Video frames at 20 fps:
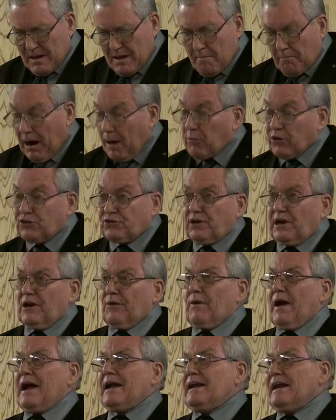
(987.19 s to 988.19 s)
But I'm going to tell
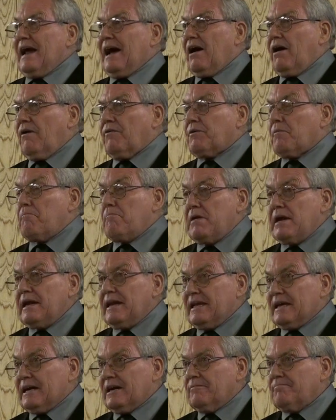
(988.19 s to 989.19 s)
you right now, the
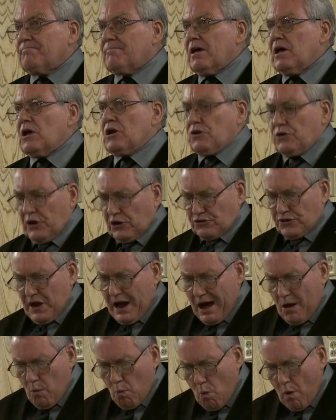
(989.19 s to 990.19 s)
media does
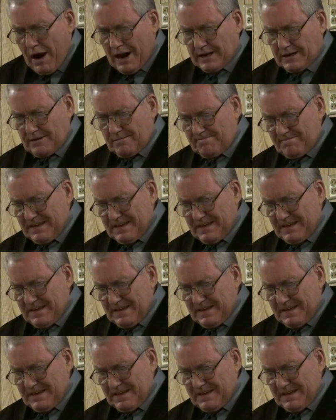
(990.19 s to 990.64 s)
not want